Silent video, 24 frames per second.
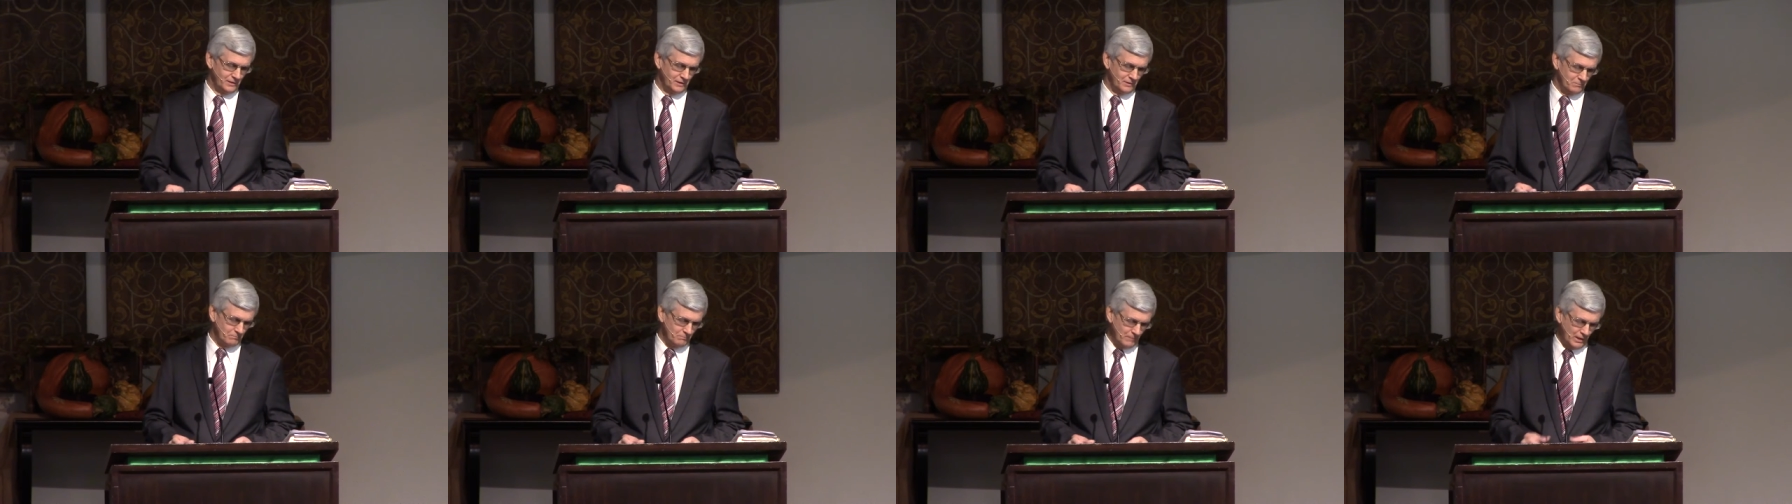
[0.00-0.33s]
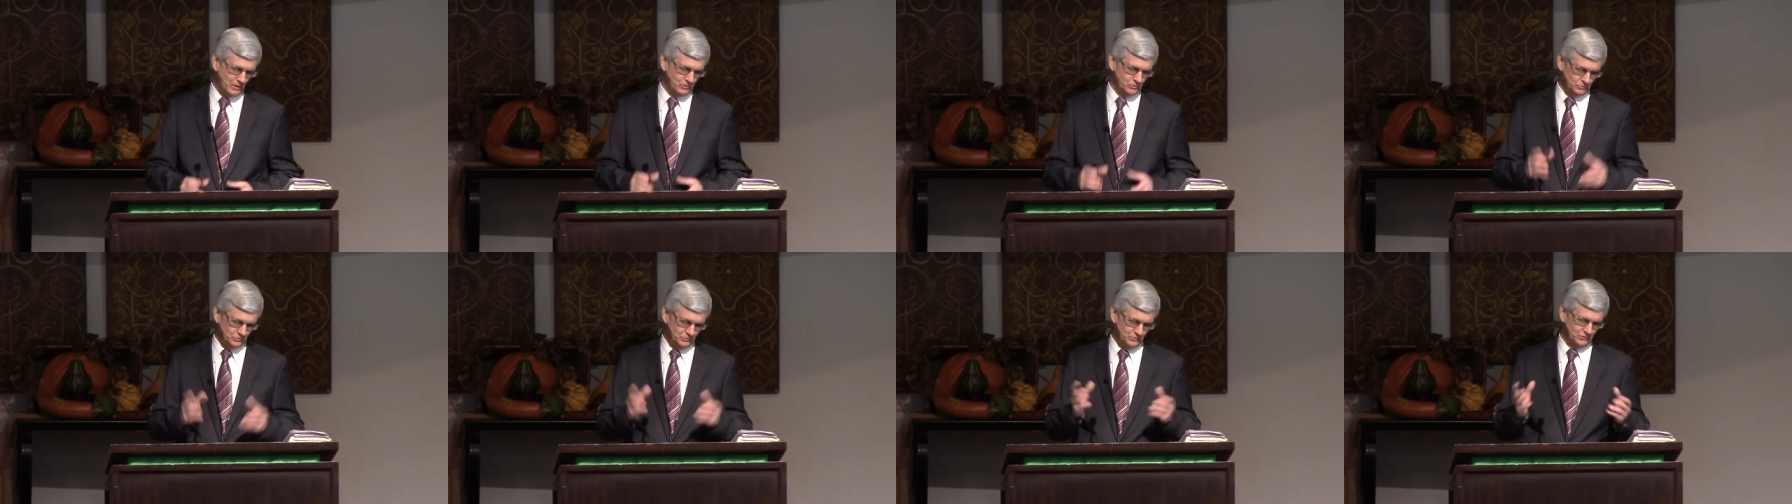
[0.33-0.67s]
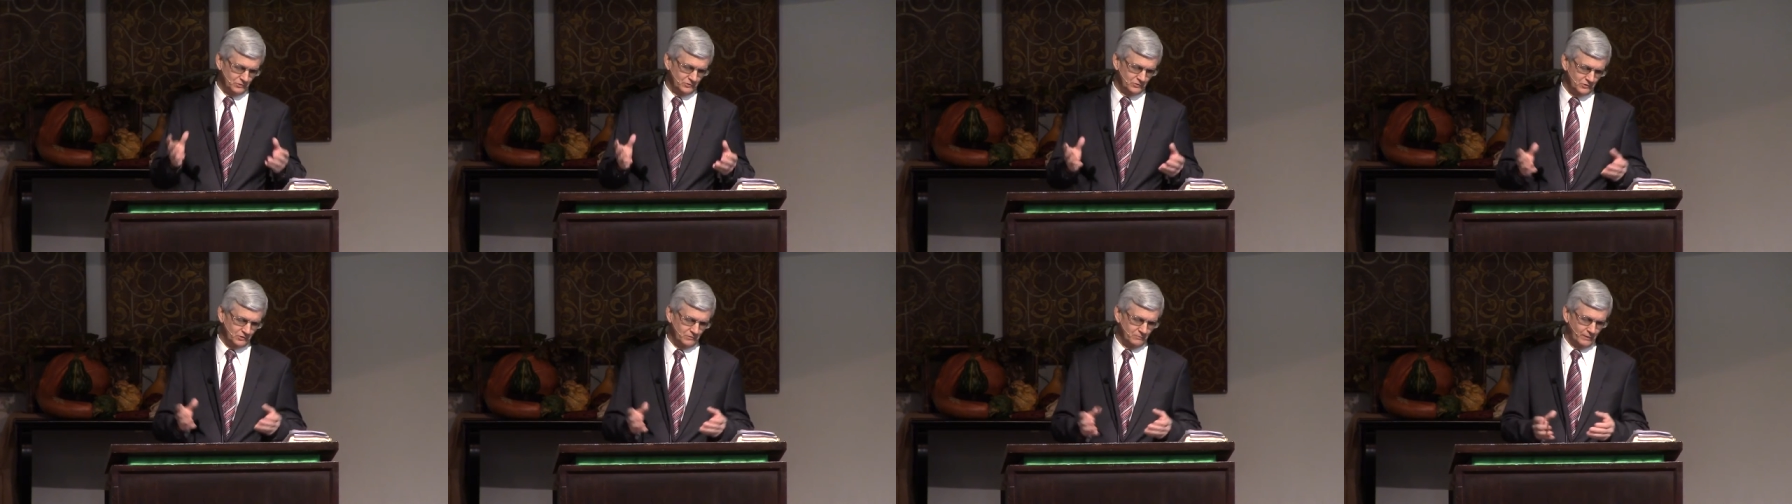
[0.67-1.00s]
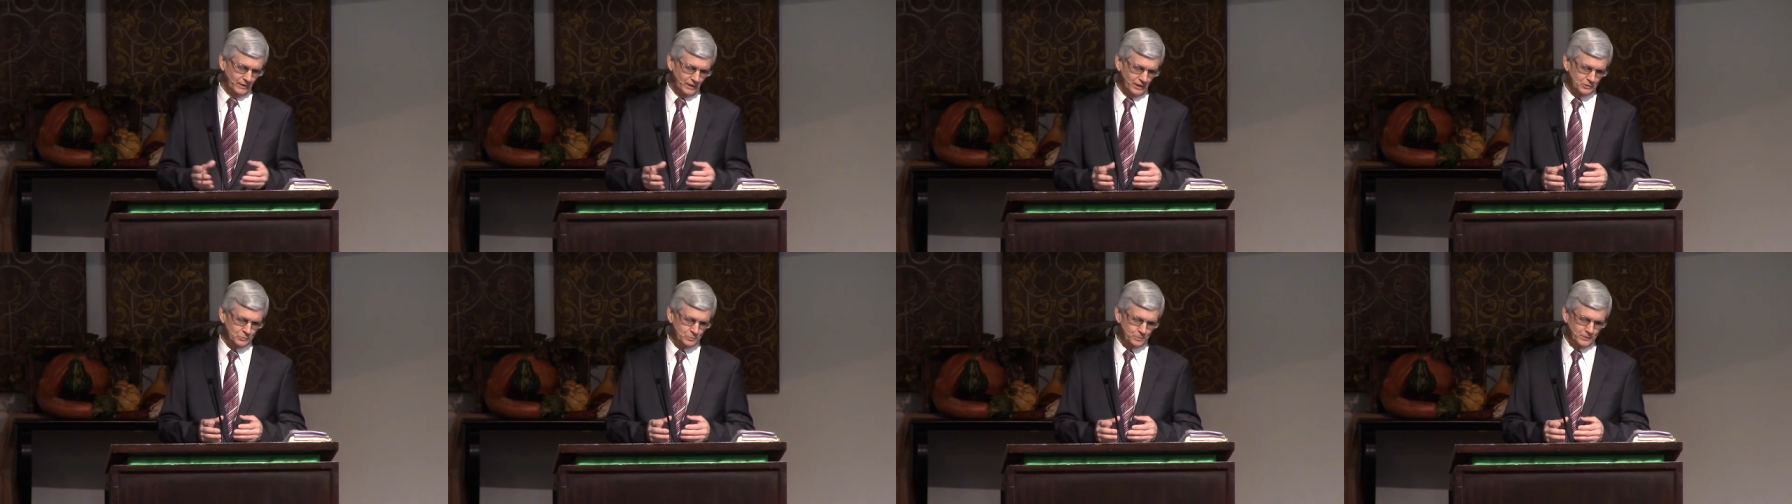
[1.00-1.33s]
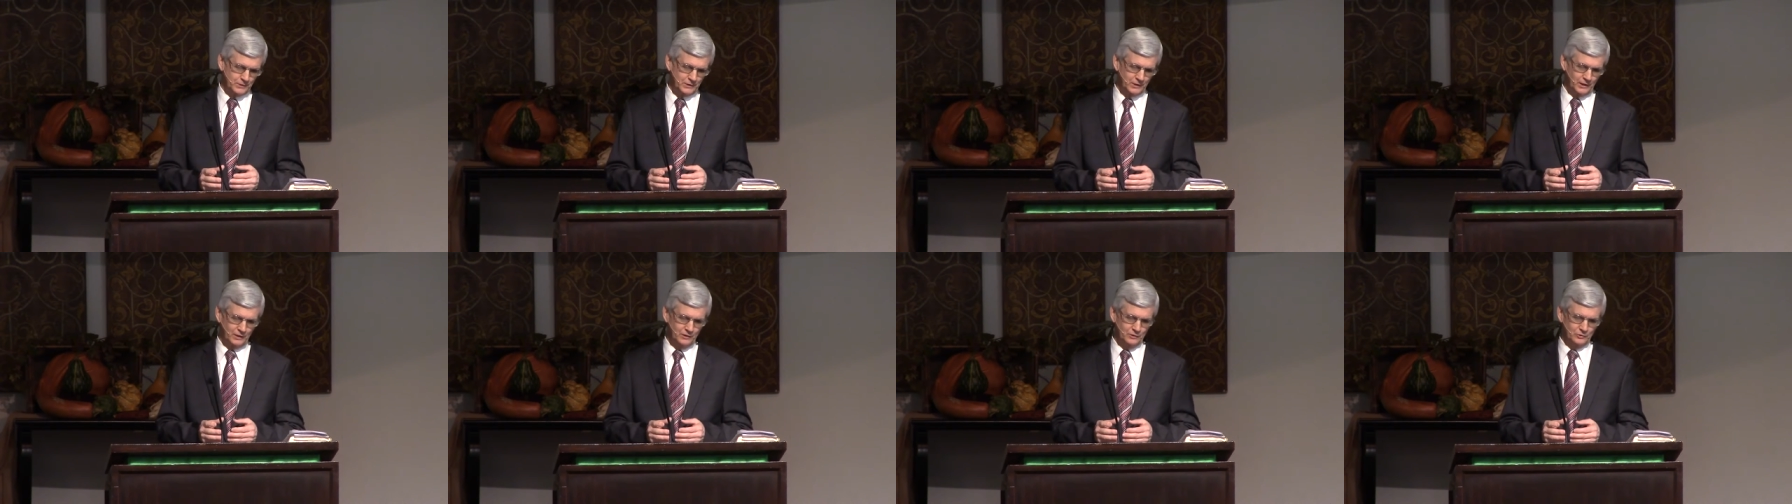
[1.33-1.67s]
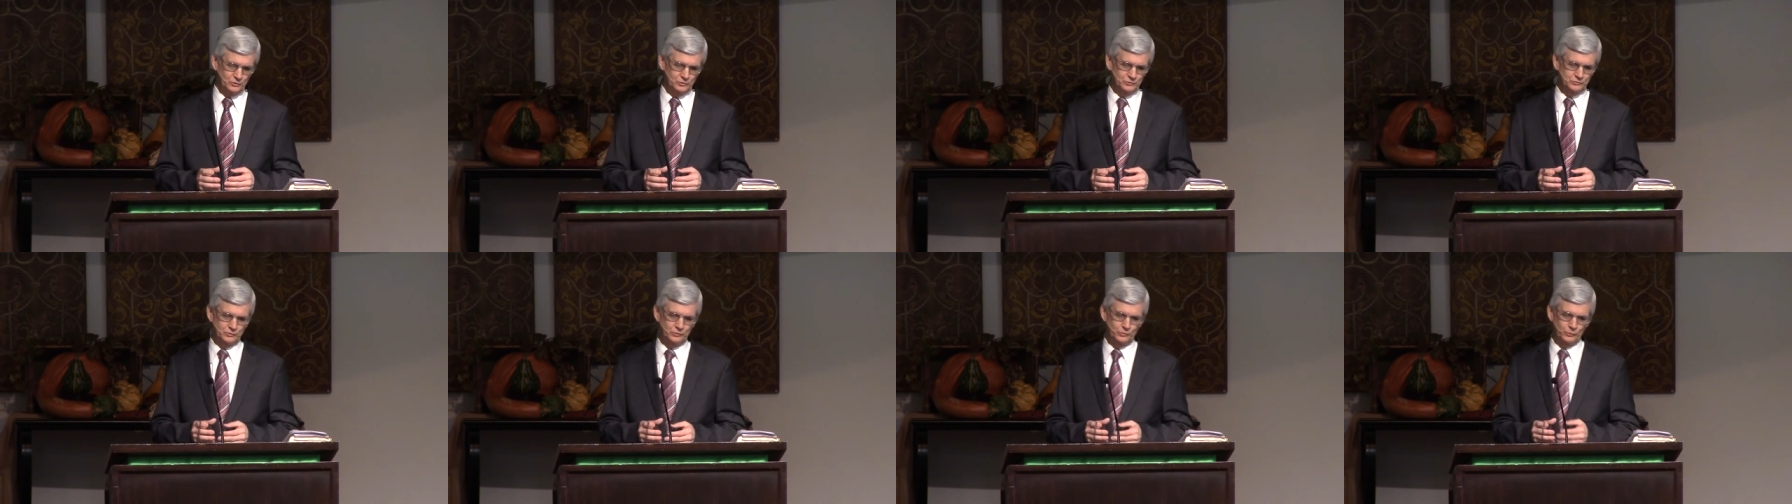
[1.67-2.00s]
mountains of mashed
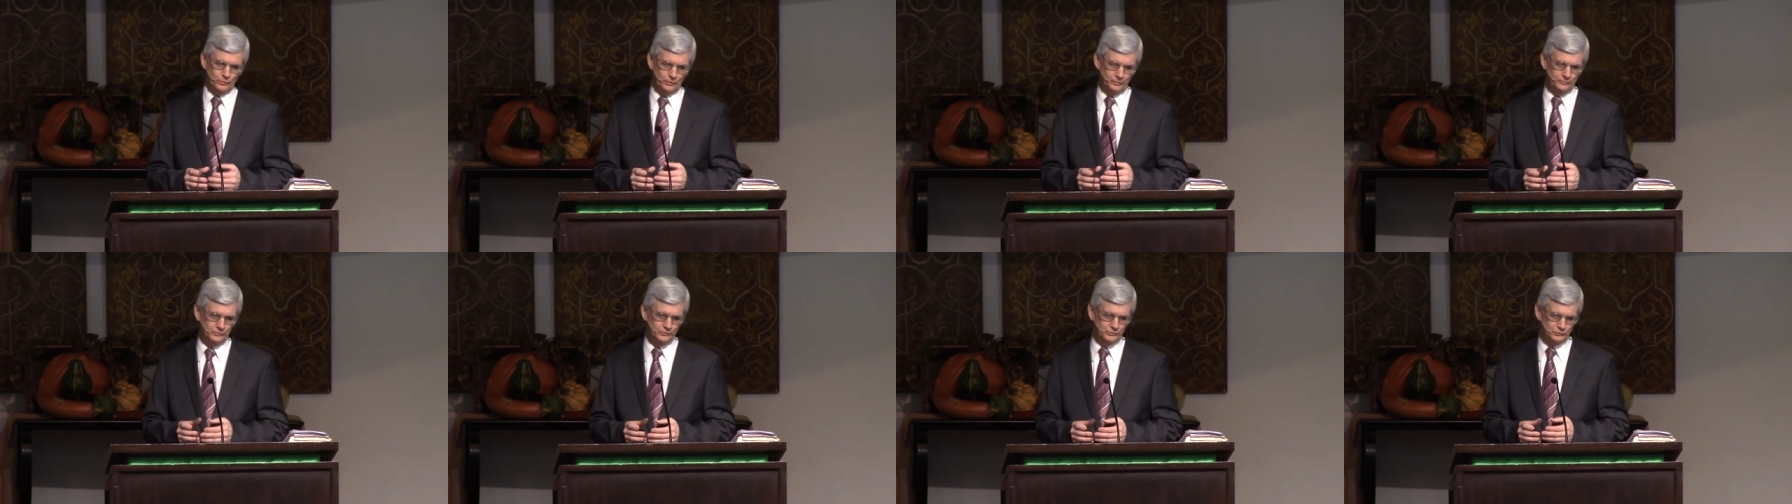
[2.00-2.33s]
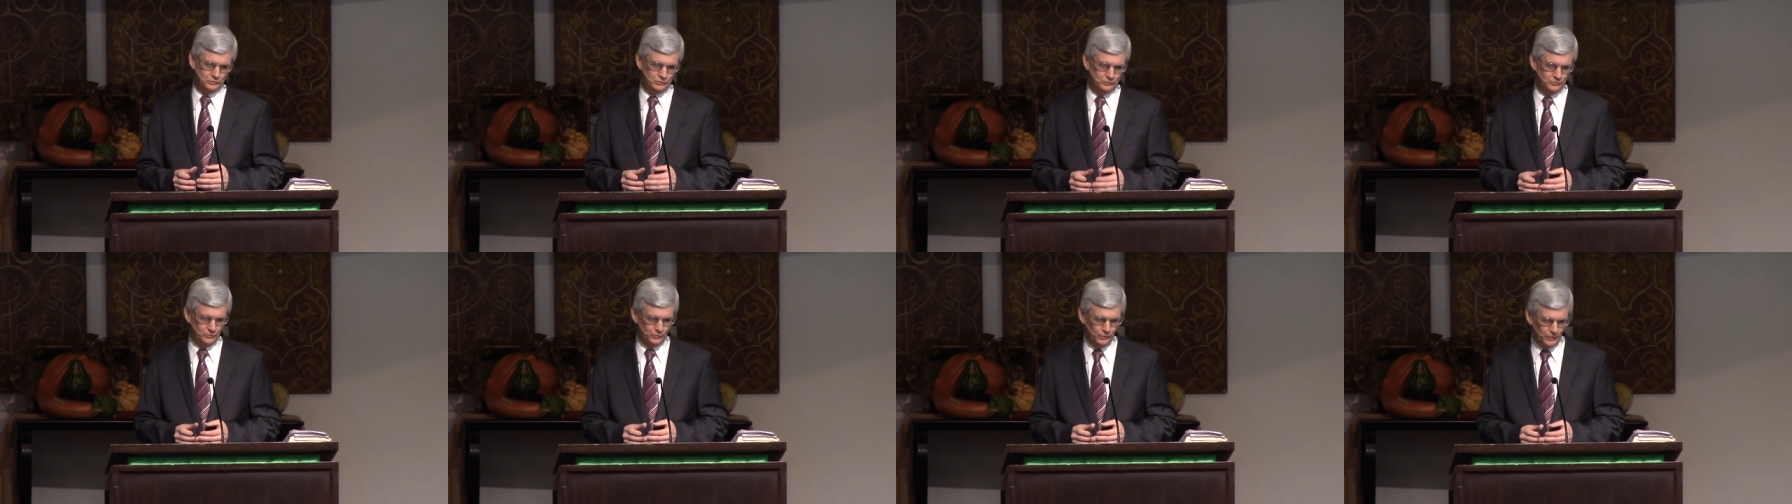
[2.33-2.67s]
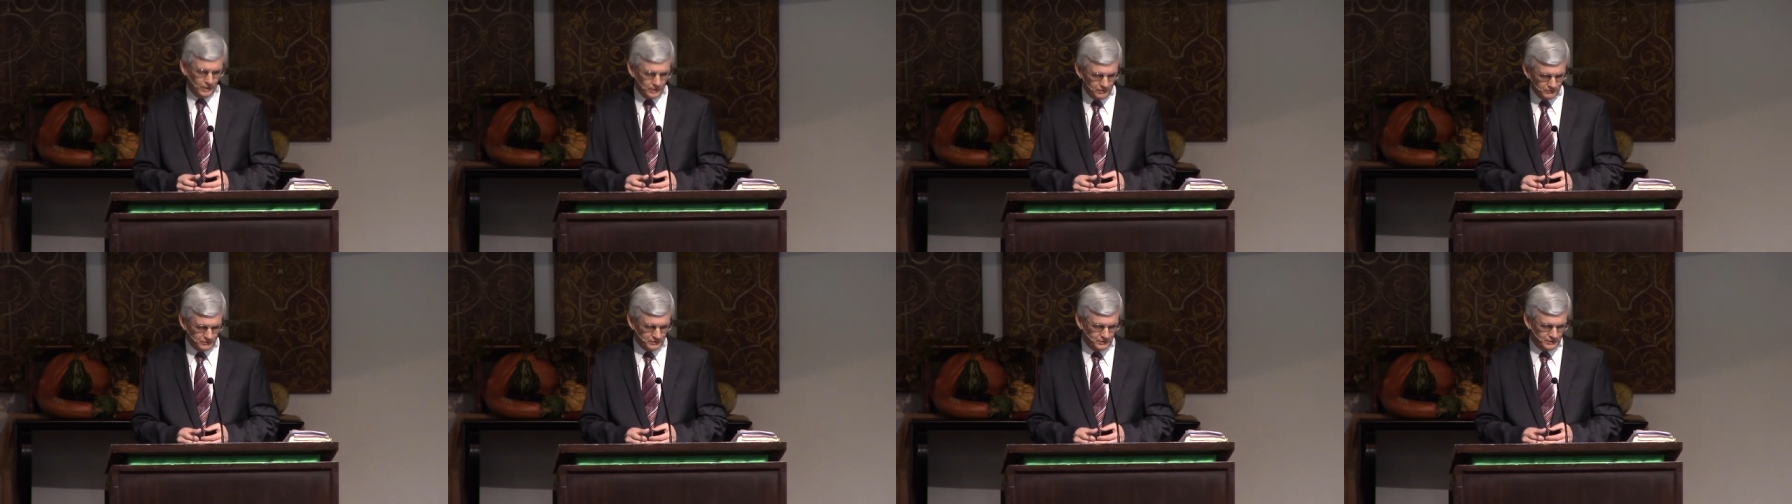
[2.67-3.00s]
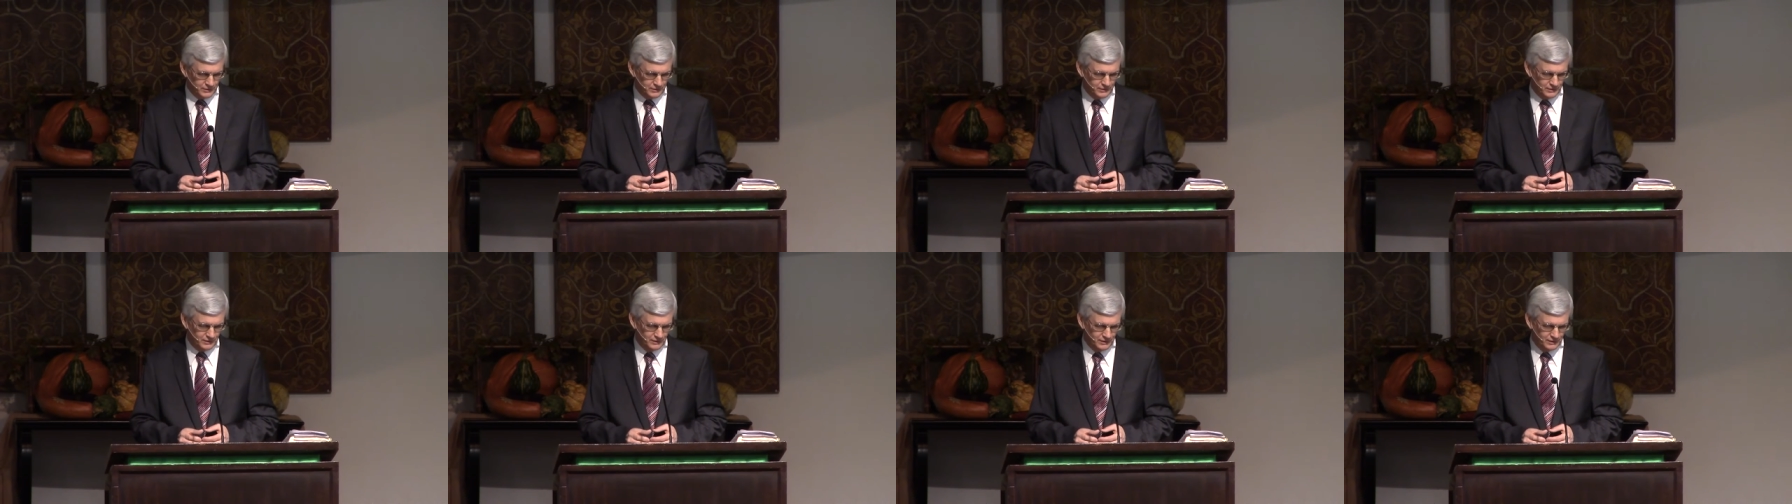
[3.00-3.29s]
potatoes and rivers of gravy,